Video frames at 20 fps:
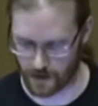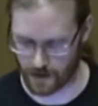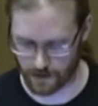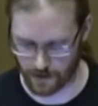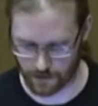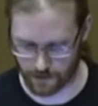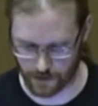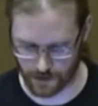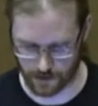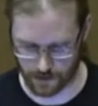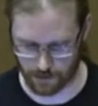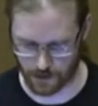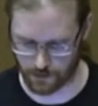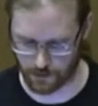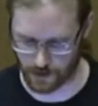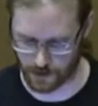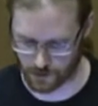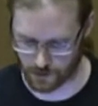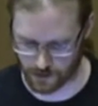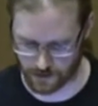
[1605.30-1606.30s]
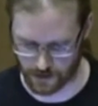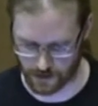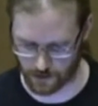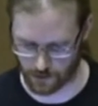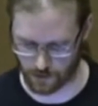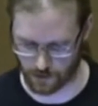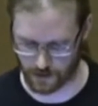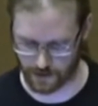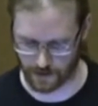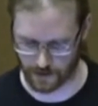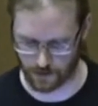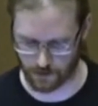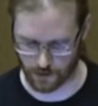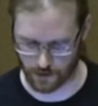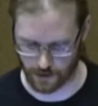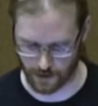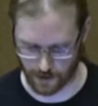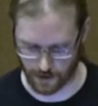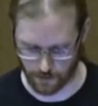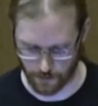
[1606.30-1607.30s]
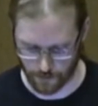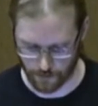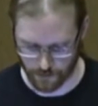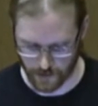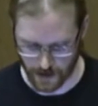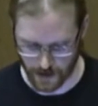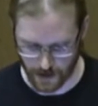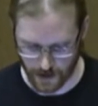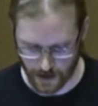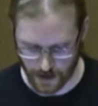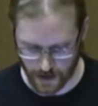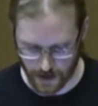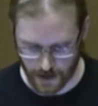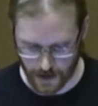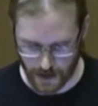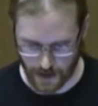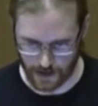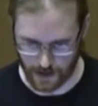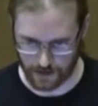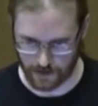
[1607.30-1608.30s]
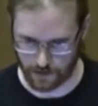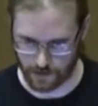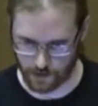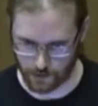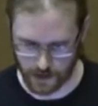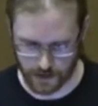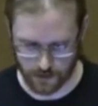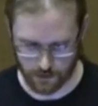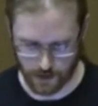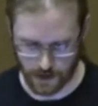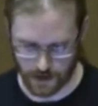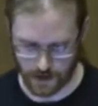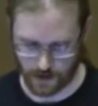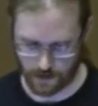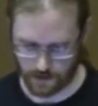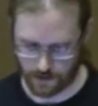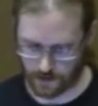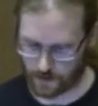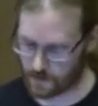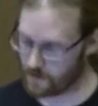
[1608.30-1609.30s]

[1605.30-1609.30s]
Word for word: do other things, but we are just ignoring that for now. And the reason why